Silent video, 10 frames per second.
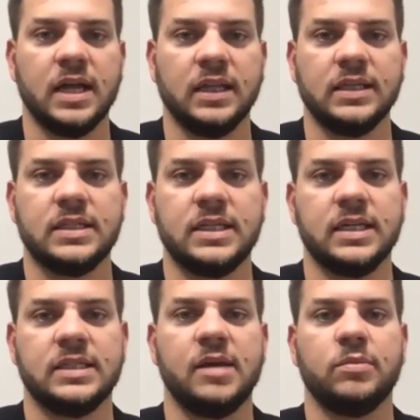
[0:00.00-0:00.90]
A listing
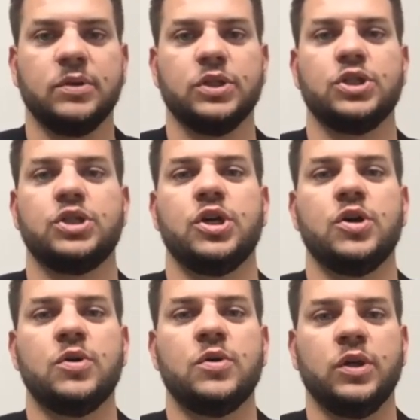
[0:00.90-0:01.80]
is able to
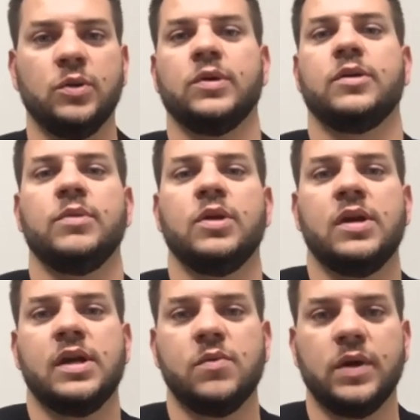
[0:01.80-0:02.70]
show your
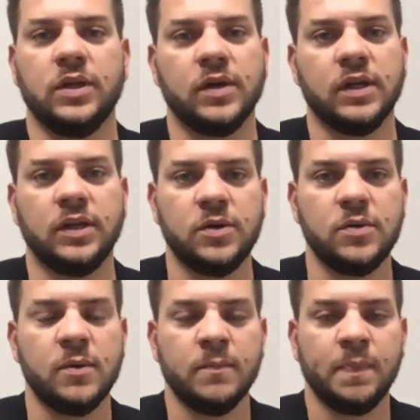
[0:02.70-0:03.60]
community what you can do.